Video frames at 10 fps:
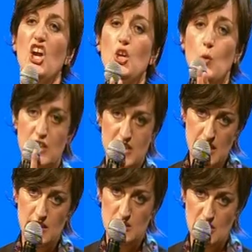you are
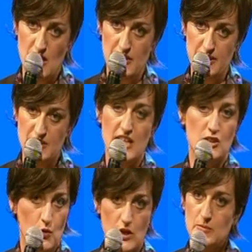king size.
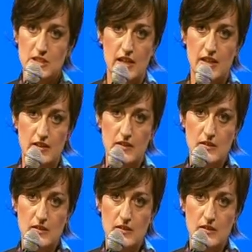That's all I'm saying.